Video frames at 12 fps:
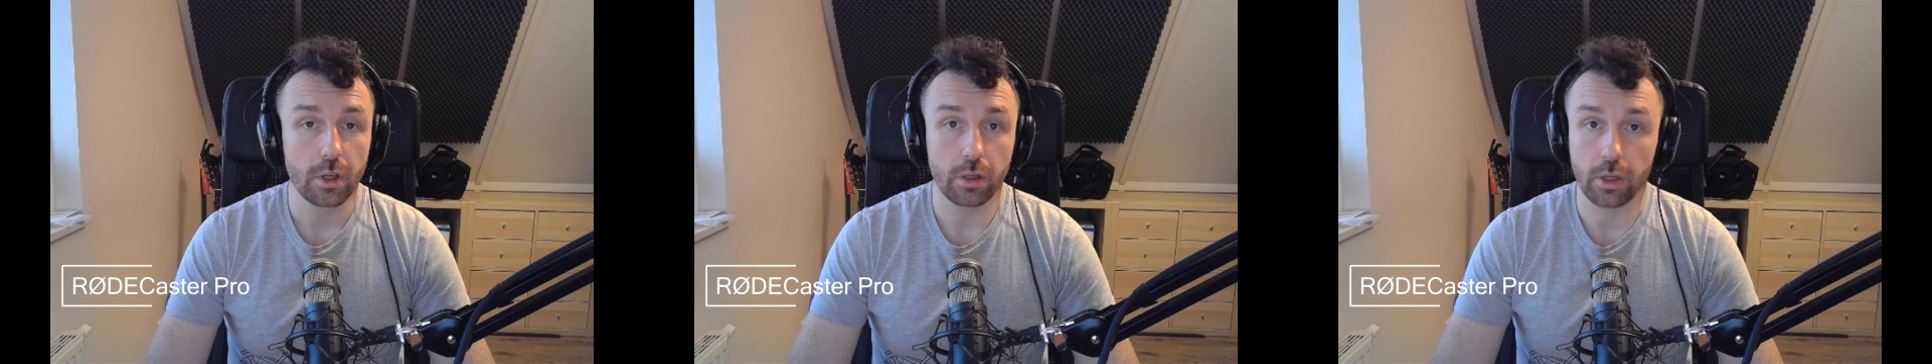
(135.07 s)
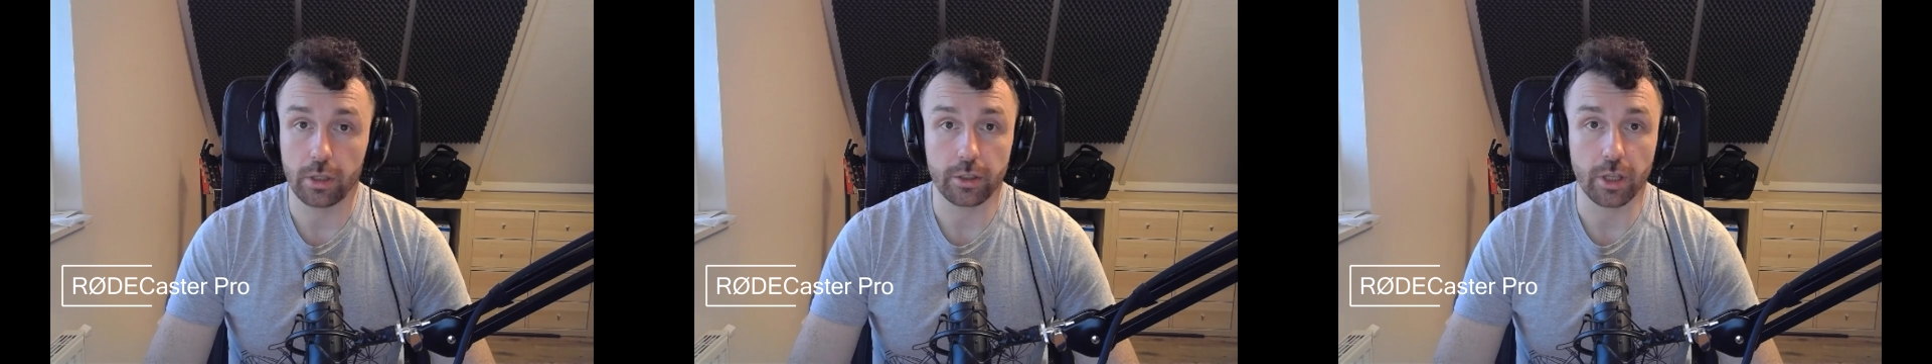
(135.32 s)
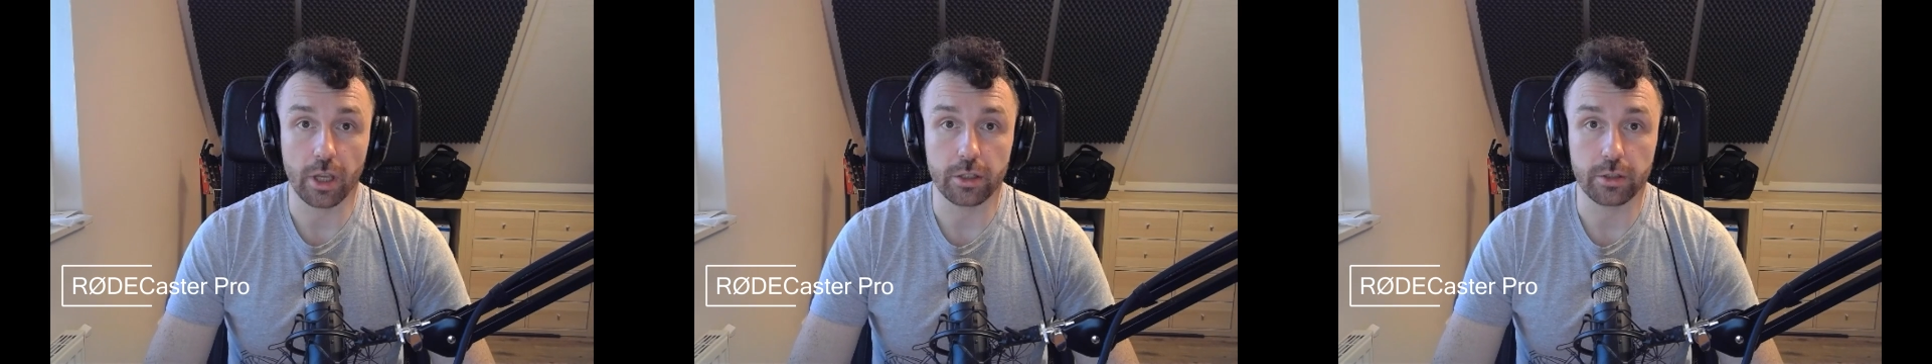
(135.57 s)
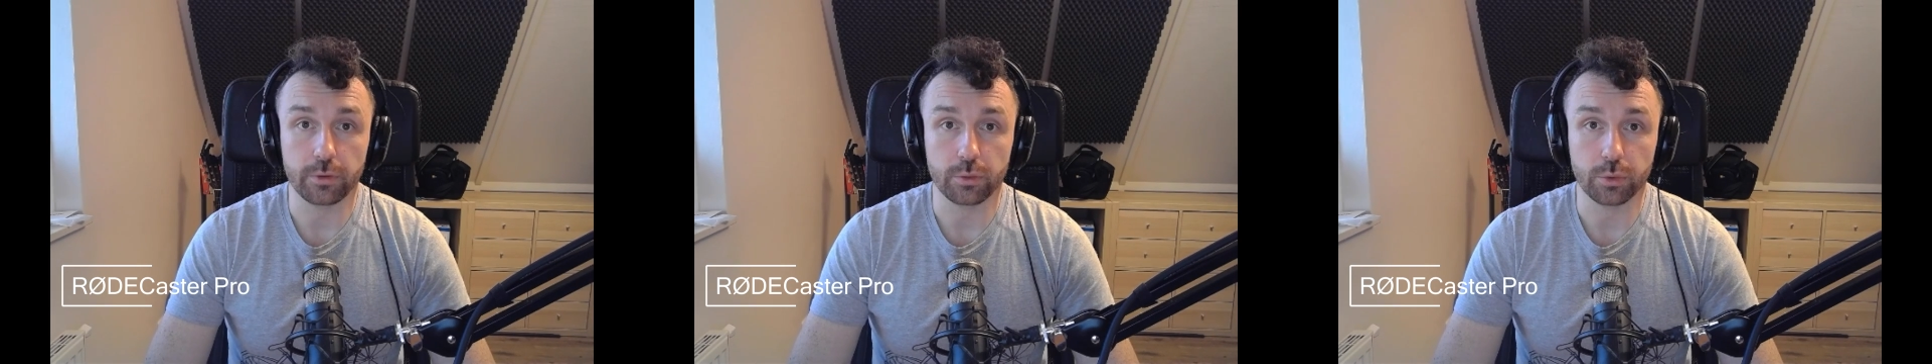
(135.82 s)
and again
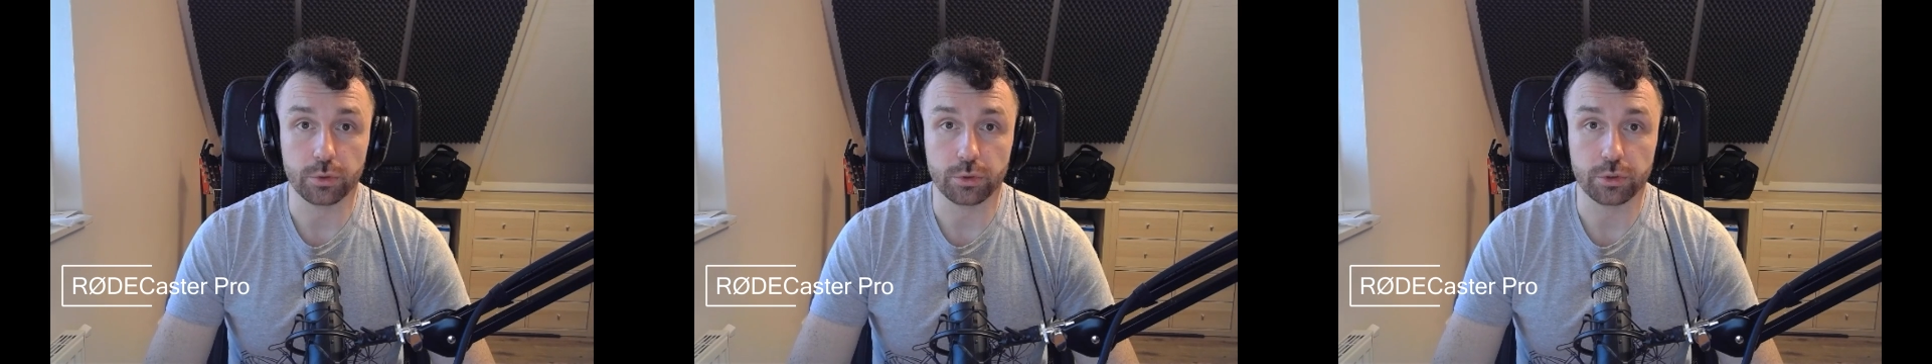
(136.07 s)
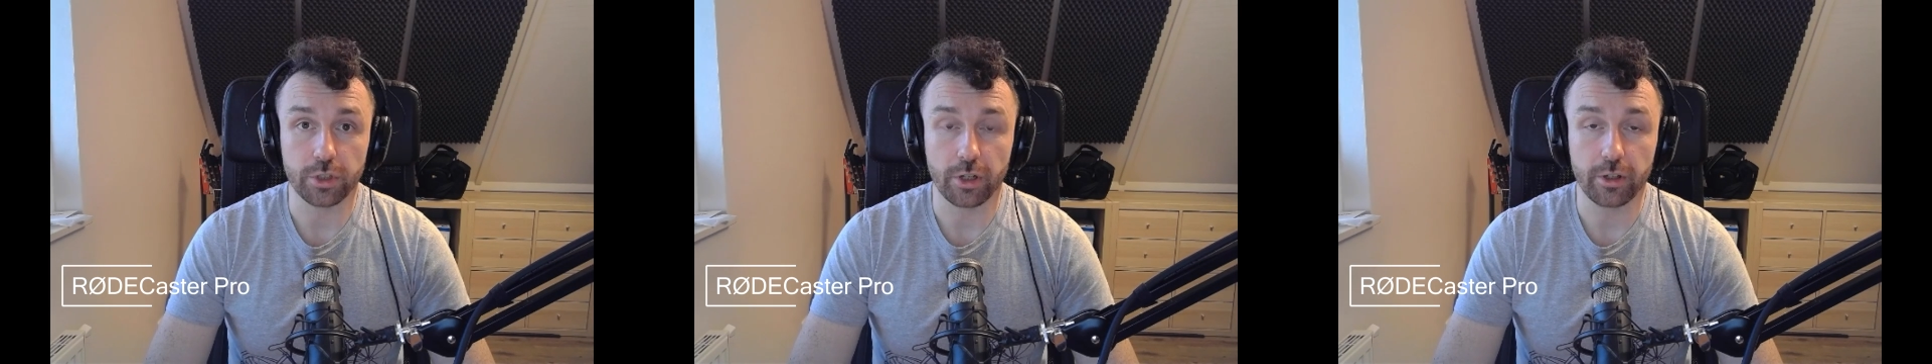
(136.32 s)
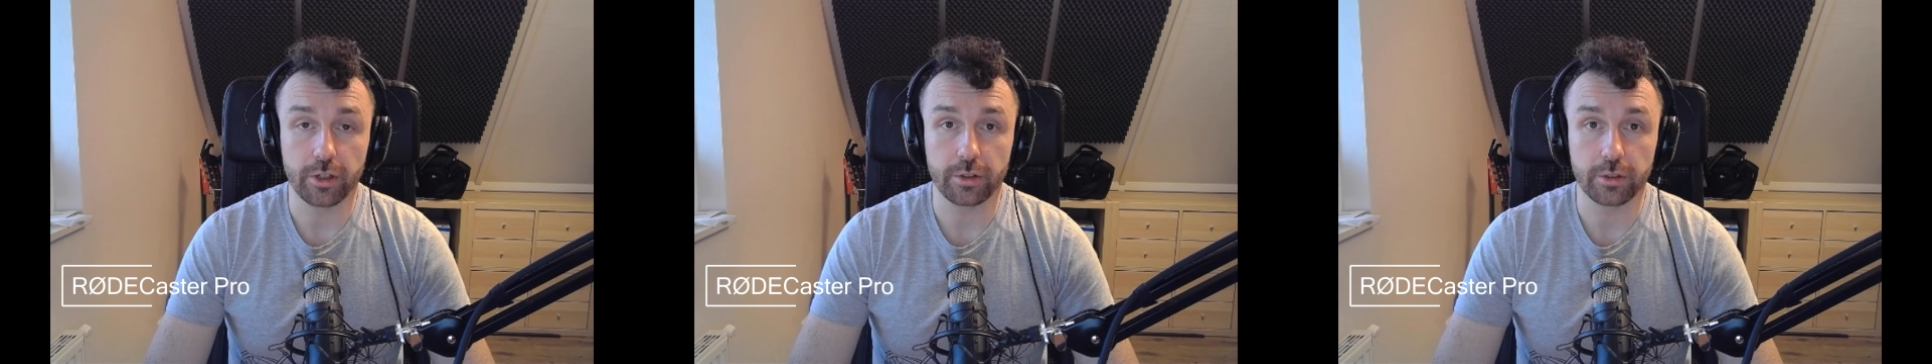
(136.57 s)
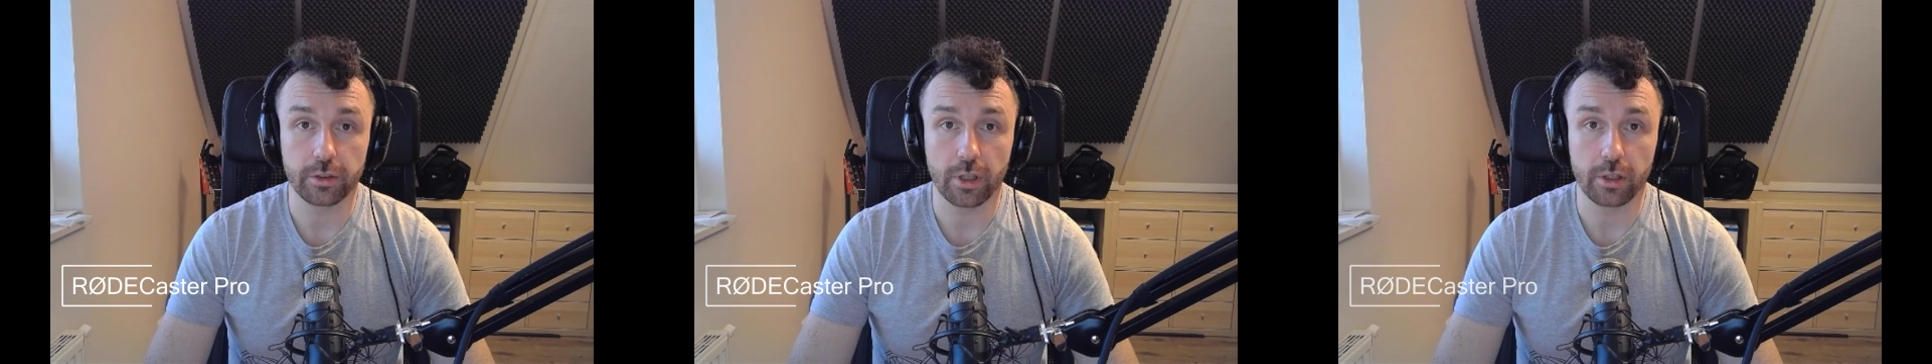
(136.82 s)
if you want to share
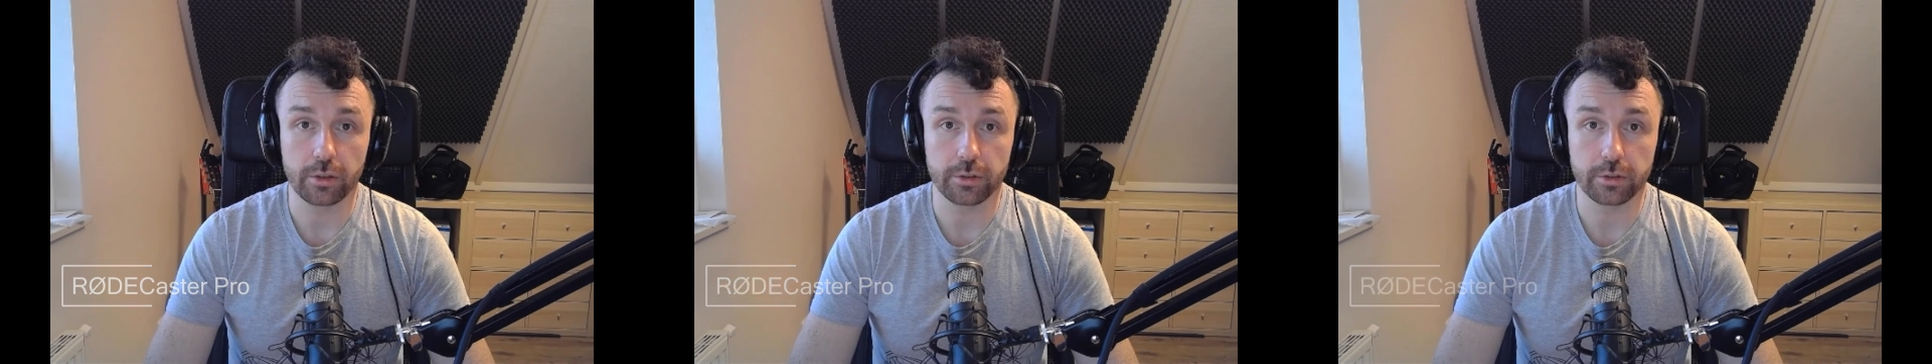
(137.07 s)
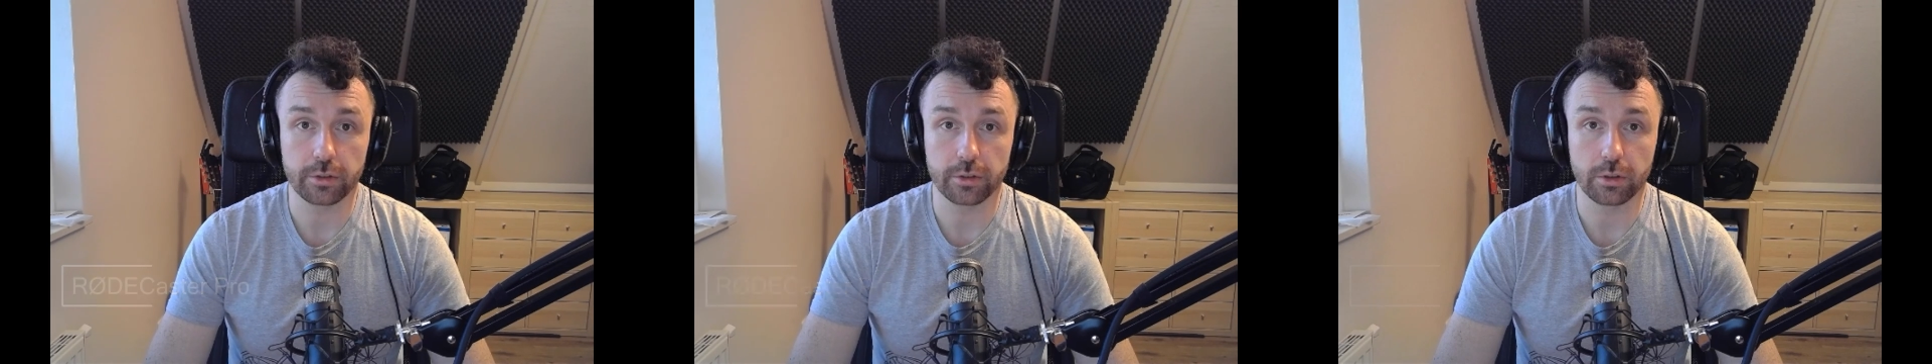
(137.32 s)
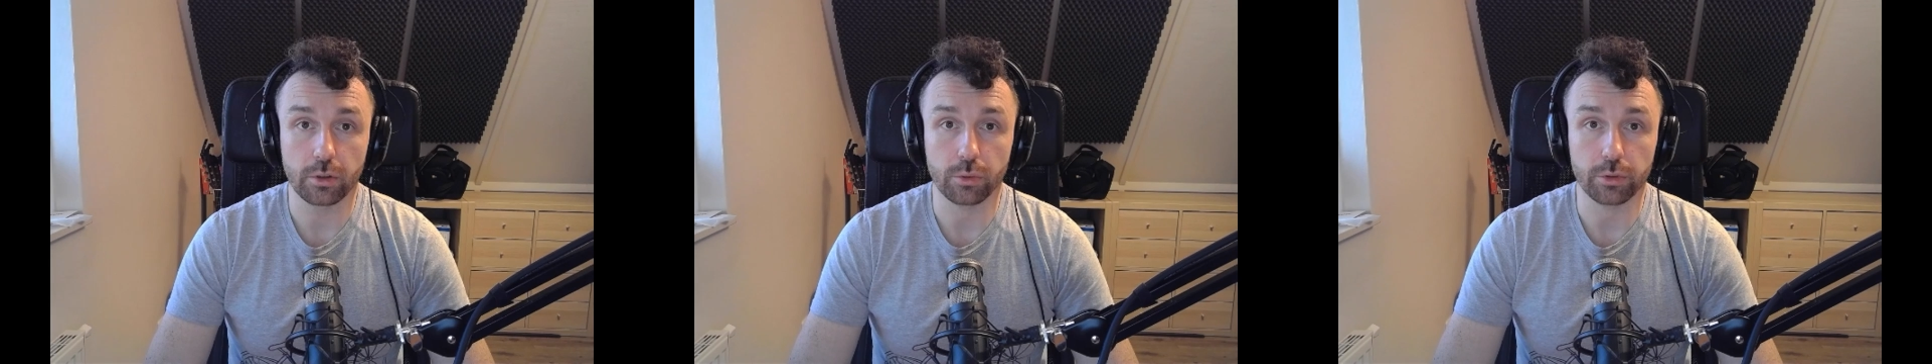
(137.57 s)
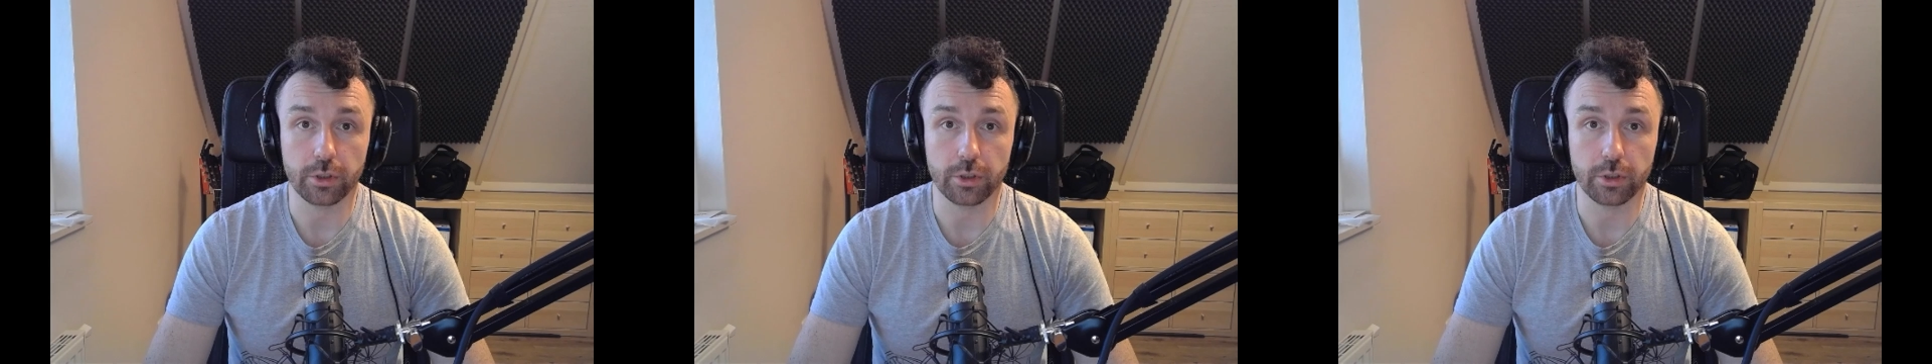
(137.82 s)
anything else or